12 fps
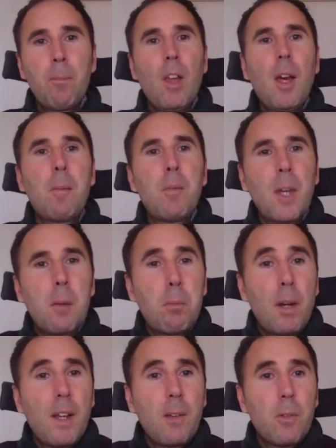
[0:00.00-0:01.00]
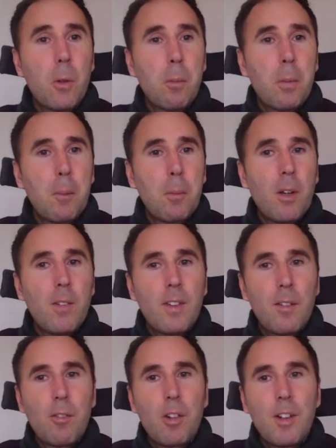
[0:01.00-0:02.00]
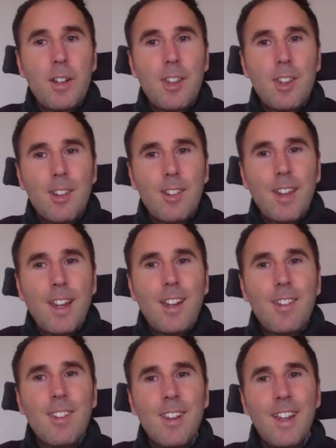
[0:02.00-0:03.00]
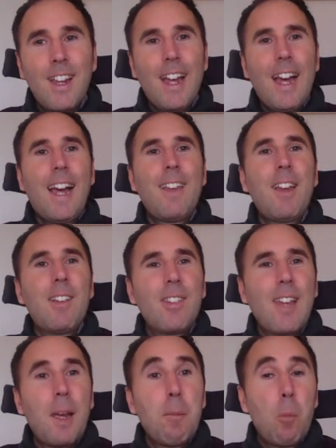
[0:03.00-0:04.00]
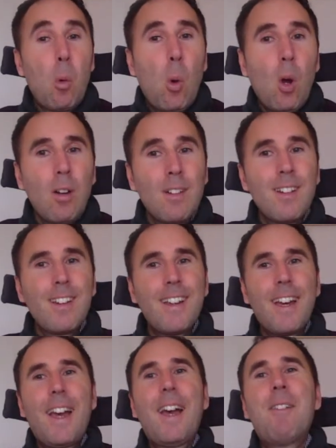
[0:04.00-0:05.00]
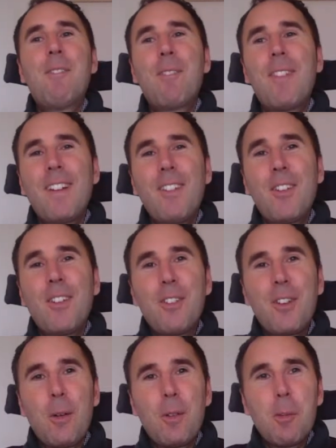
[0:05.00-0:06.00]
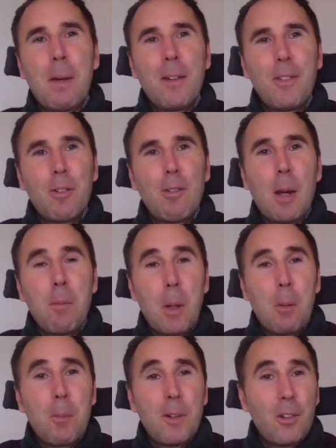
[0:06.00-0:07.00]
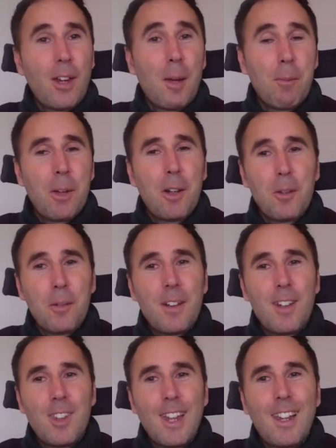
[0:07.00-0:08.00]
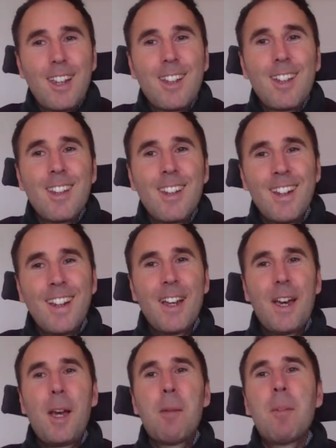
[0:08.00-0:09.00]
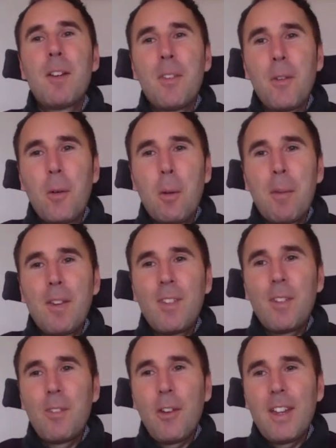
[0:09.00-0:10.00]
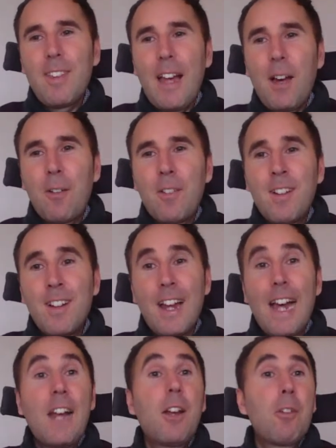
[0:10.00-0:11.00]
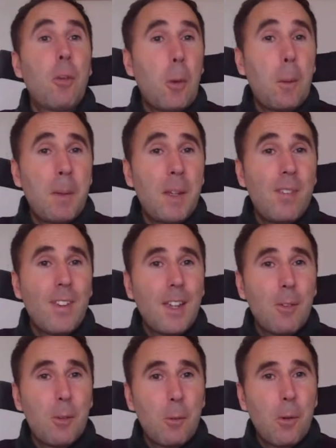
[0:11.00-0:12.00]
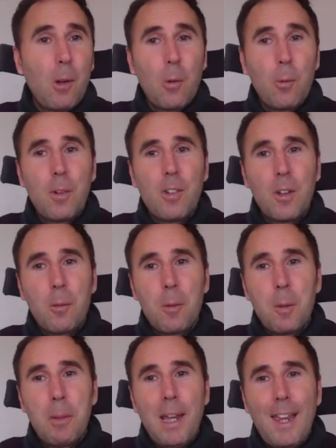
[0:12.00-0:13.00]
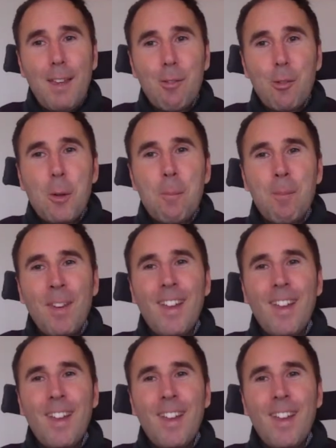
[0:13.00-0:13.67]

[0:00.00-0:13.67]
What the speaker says: Saying brilliant topic, Martin, very succinct. And then saying more, because obviously I was about to wrap up, which I am going to in a second, as the comments have died down, and I've got a meeting at 2 o'clock, which I don't want to be late for.